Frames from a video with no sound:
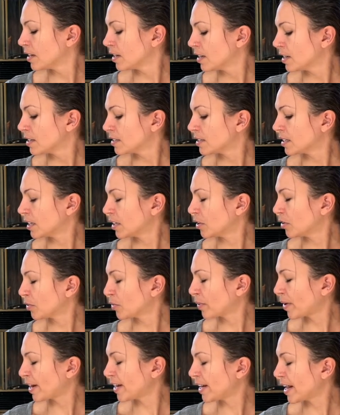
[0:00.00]
Take your
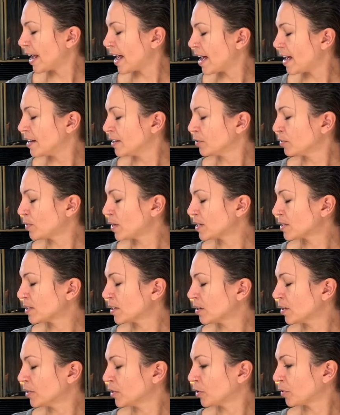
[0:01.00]
right hand, rest it
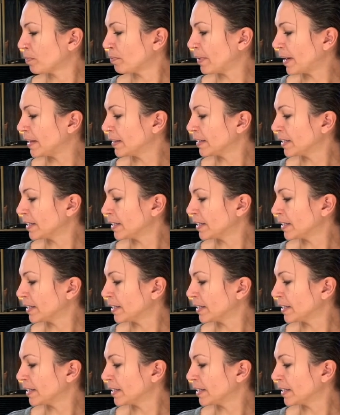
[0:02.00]
on your belly,